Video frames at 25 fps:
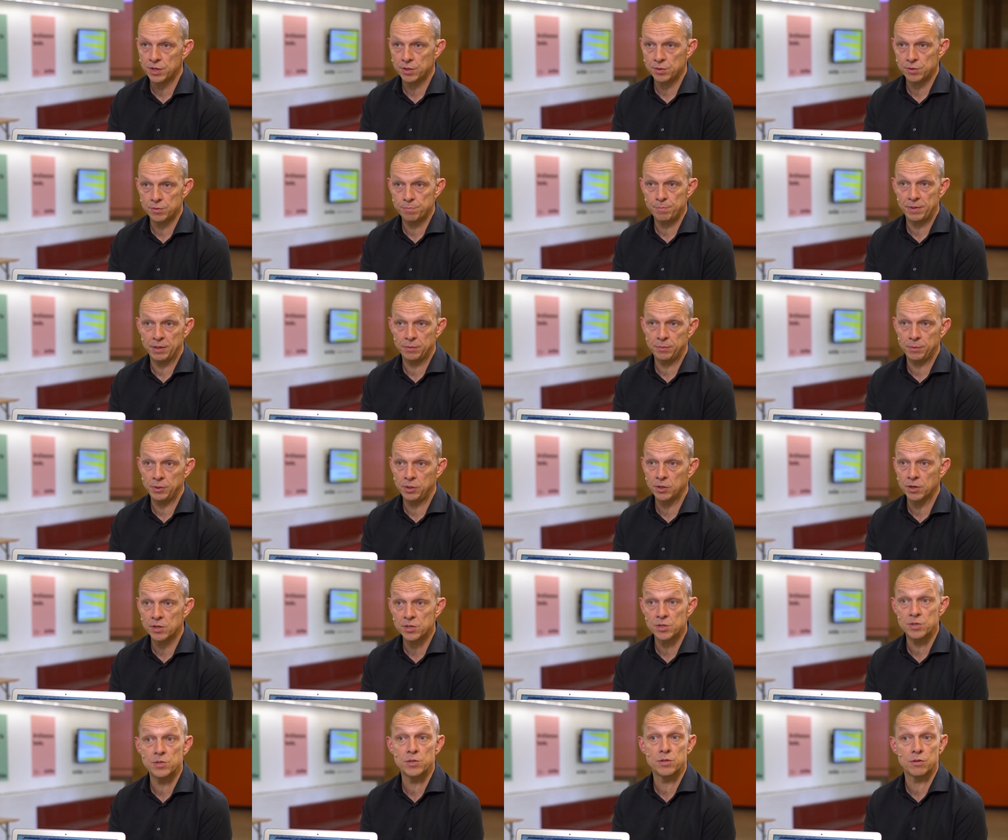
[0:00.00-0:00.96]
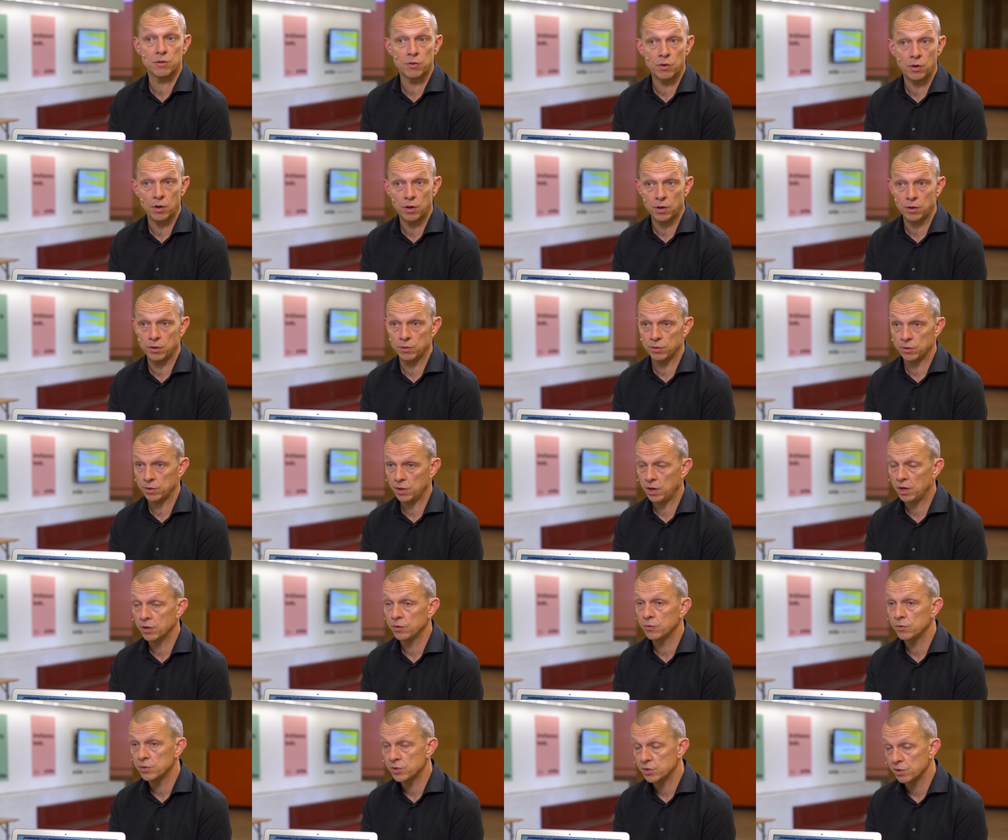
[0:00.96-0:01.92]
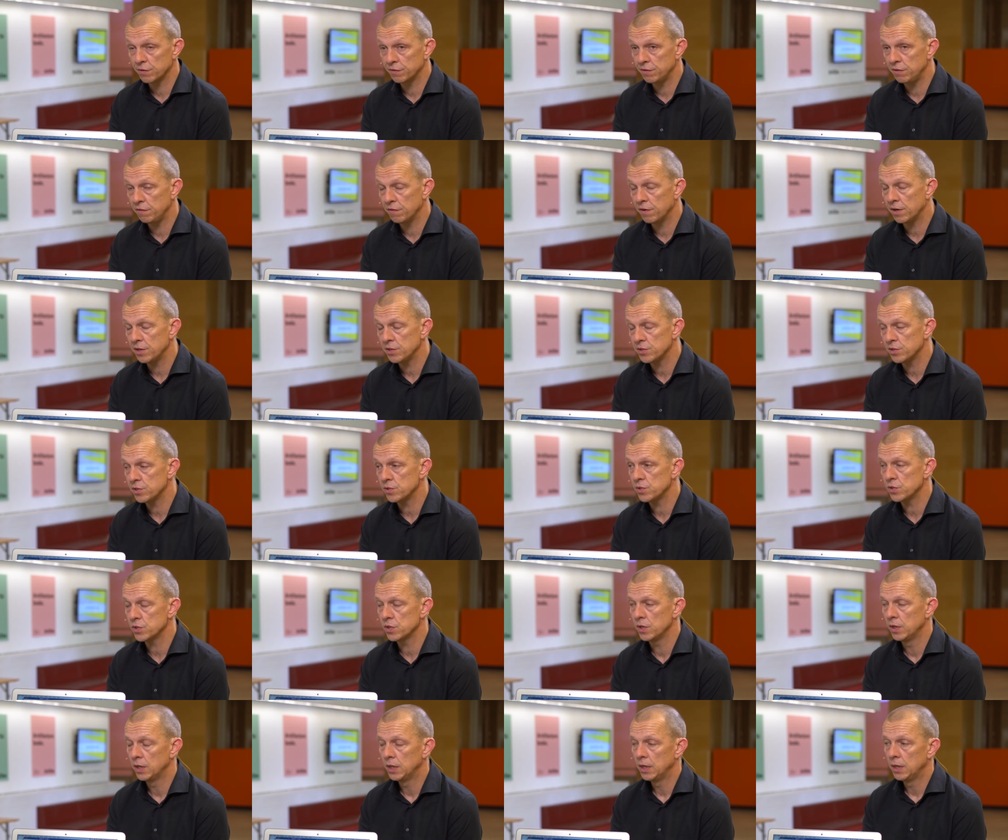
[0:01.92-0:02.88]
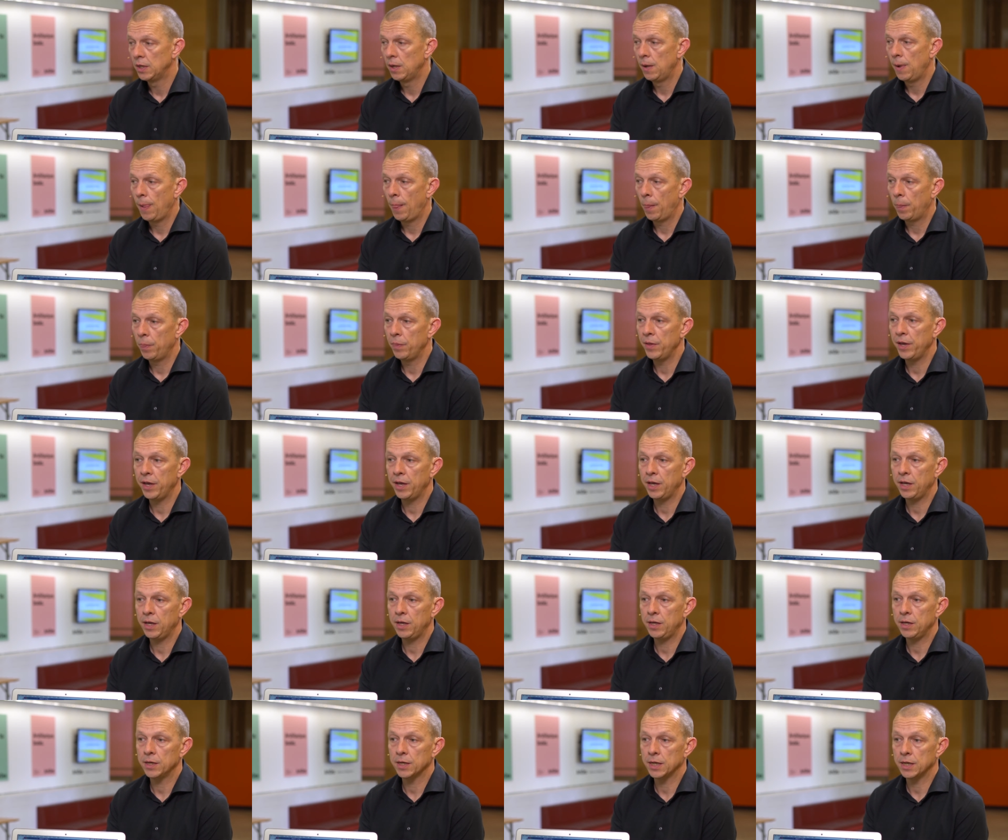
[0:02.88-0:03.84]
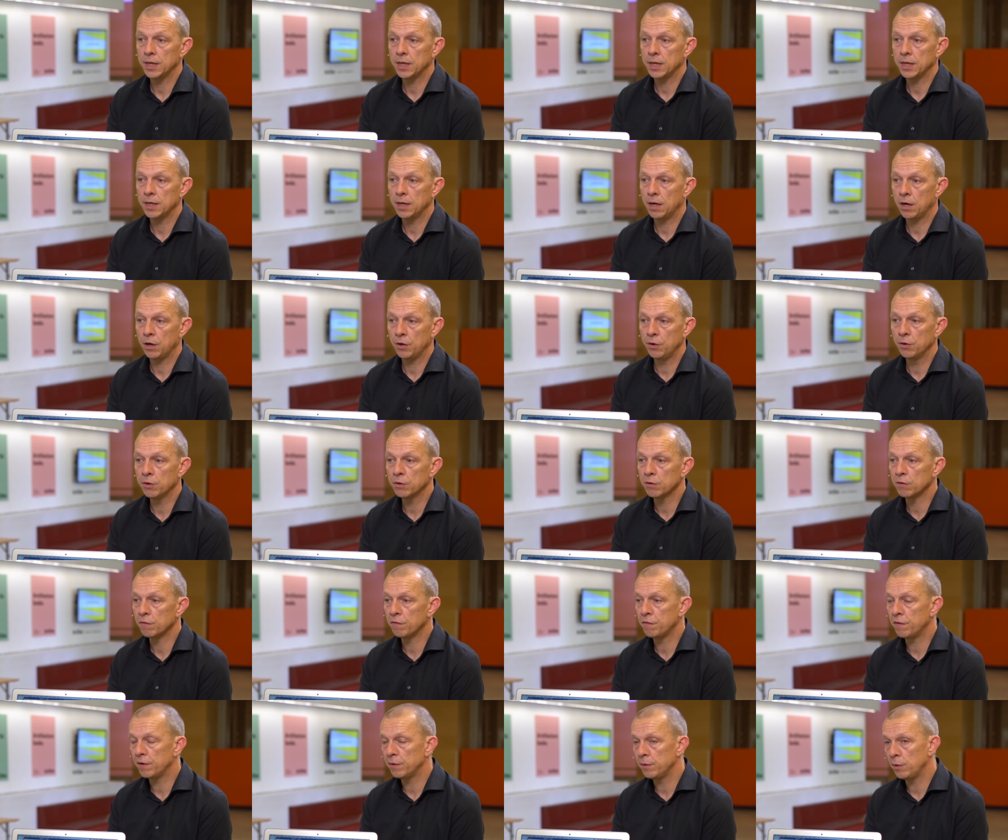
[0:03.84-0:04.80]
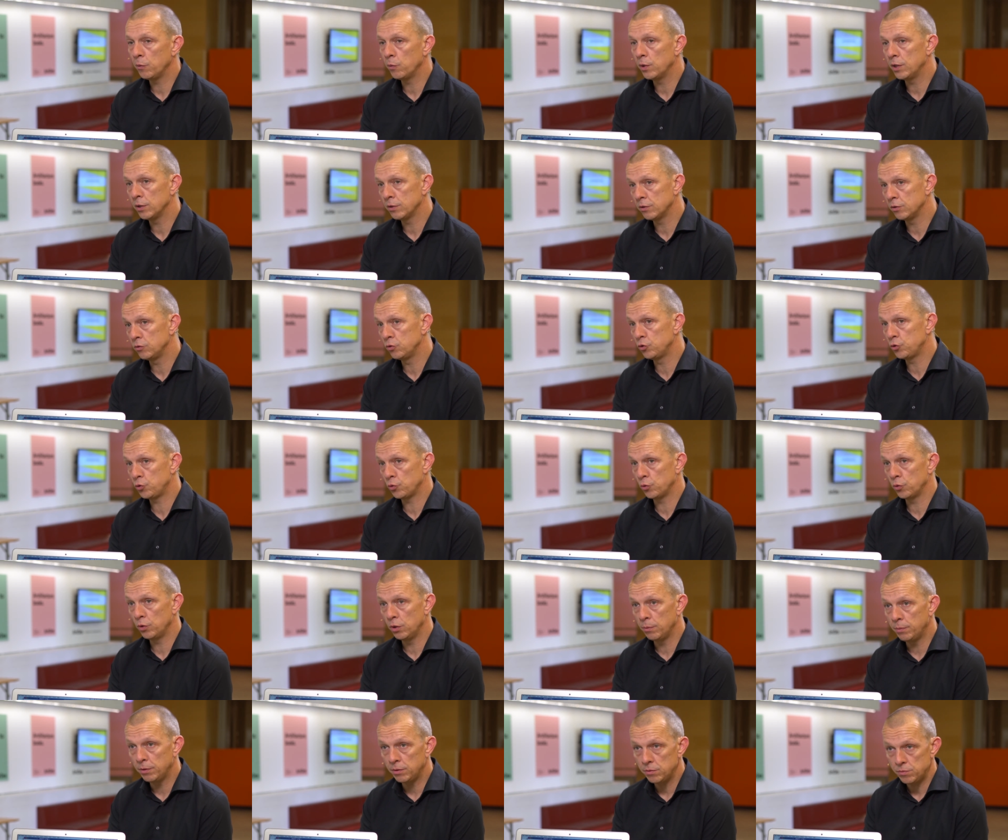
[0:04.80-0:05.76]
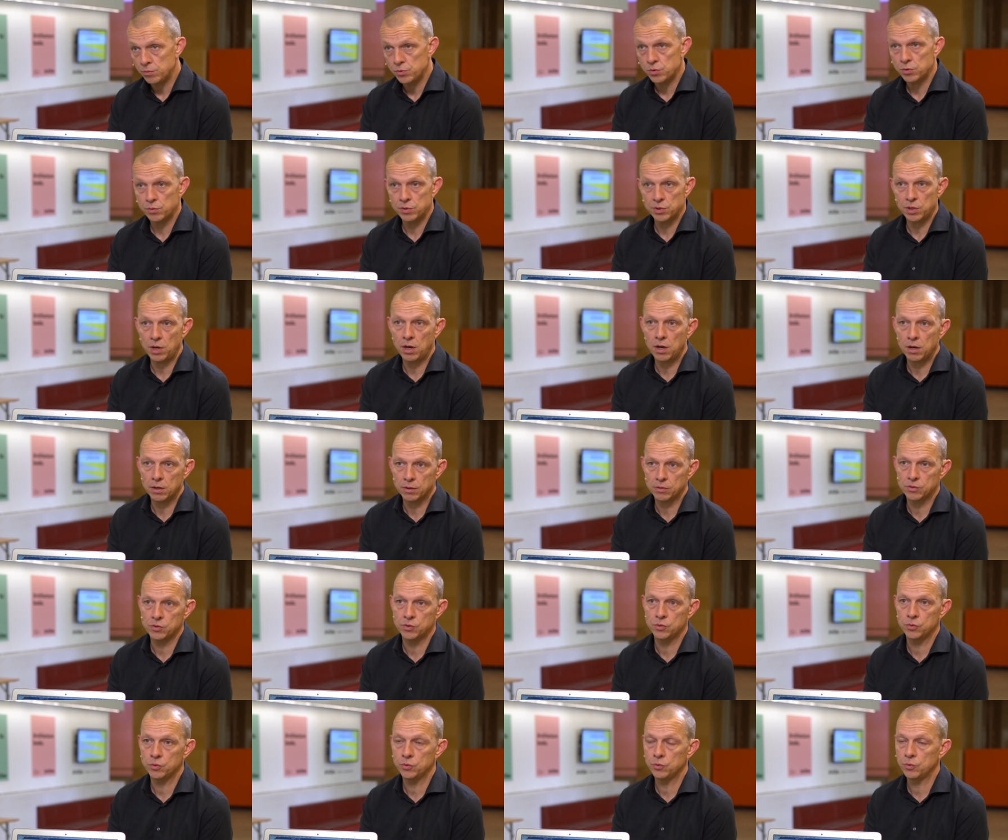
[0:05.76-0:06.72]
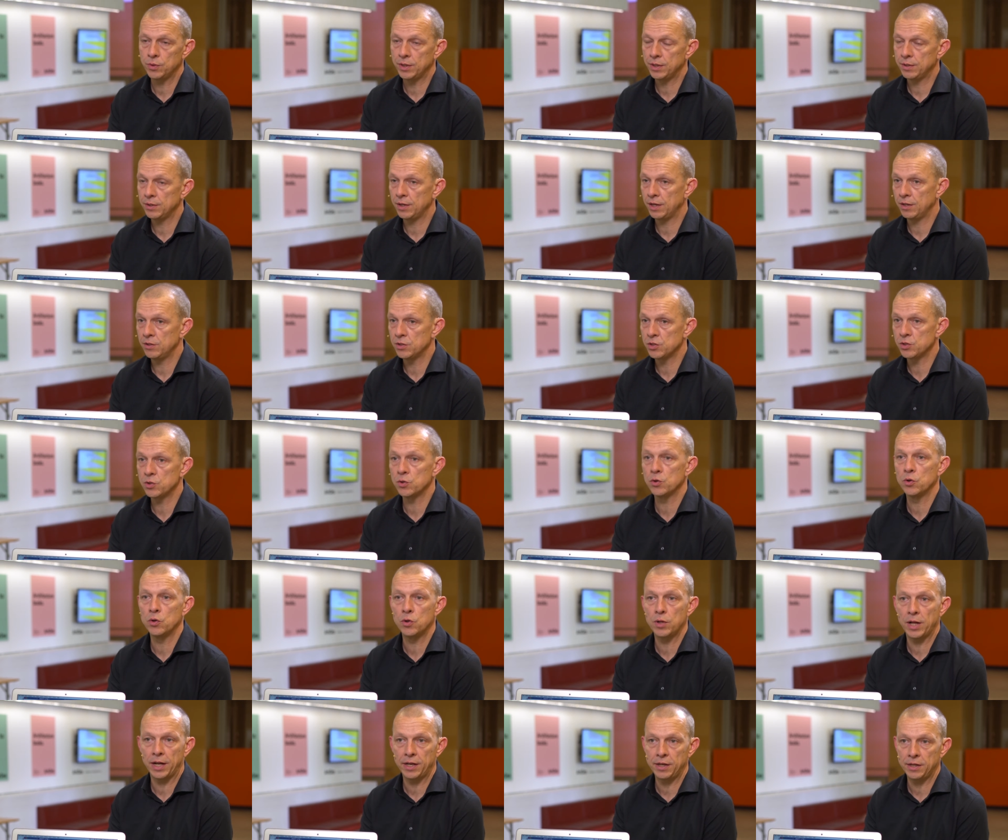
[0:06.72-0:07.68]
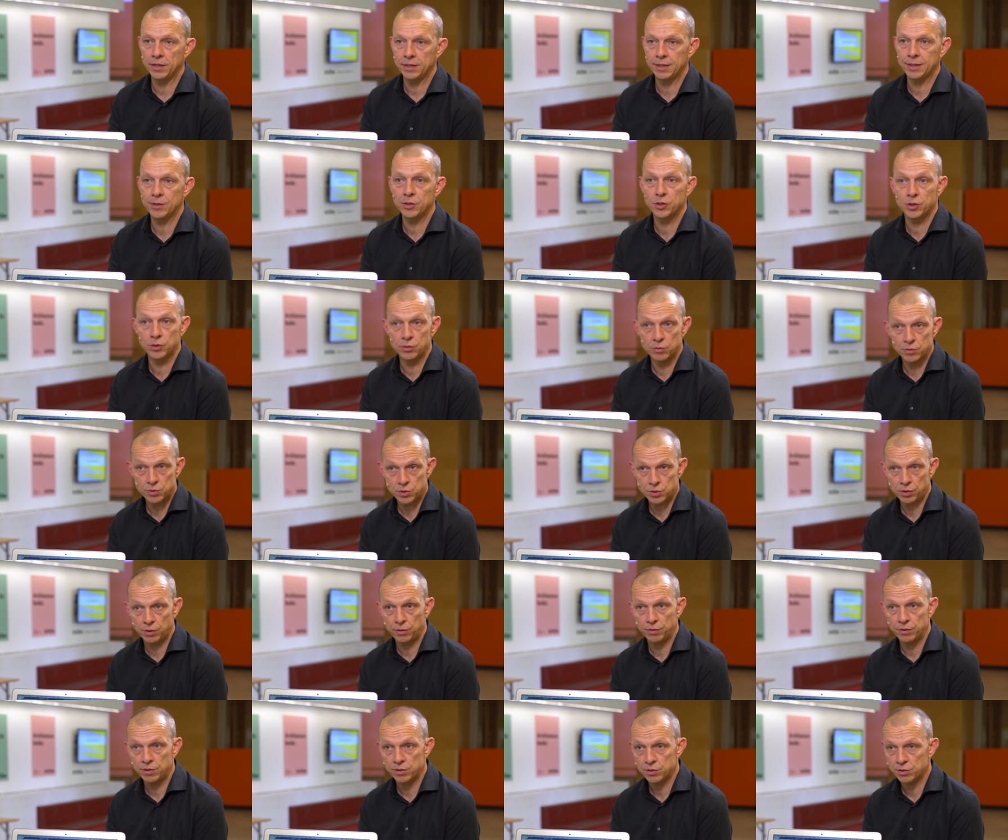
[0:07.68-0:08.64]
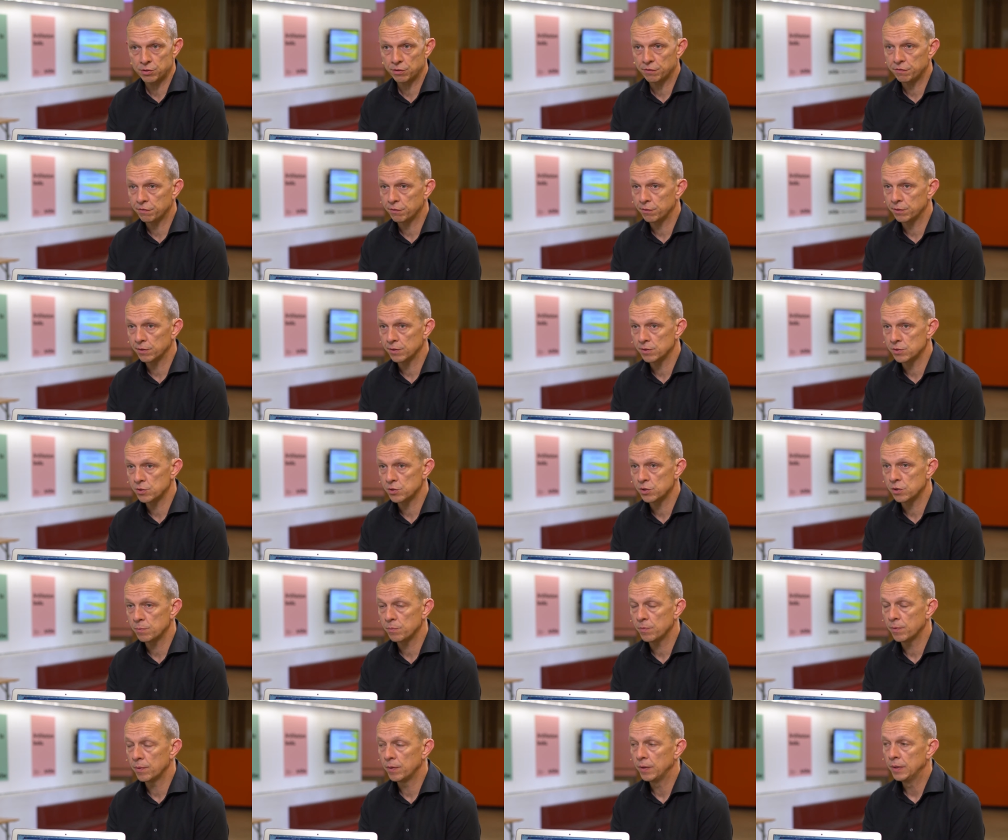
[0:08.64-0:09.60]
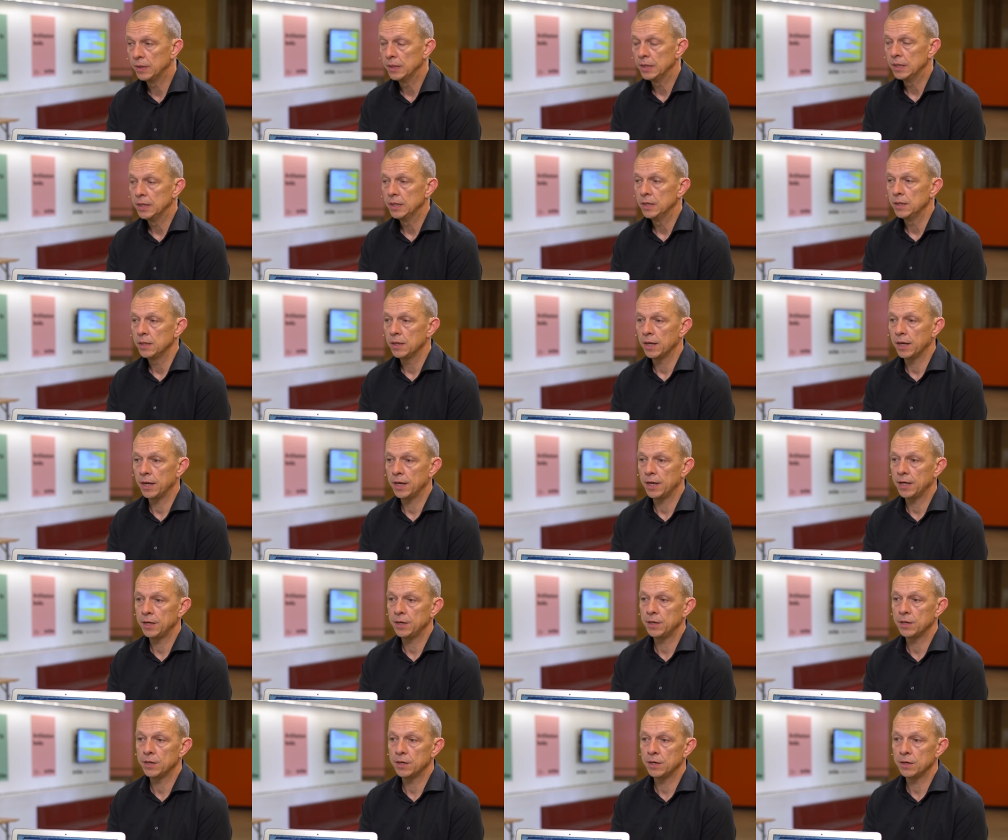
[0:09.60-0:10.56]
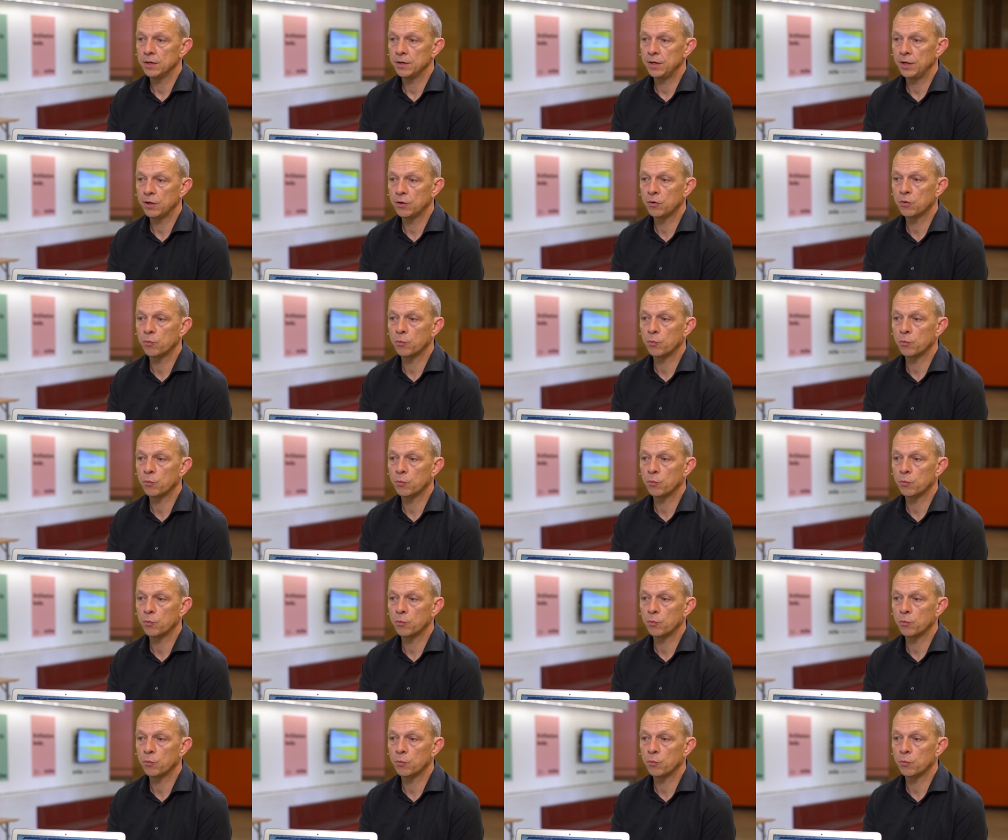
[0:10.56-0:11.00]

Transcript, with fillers: there's maybe dozens or, or hundreds of devices. They uh, are not very well controllable, so it's hard to in install any additional security software on top. And uh, they're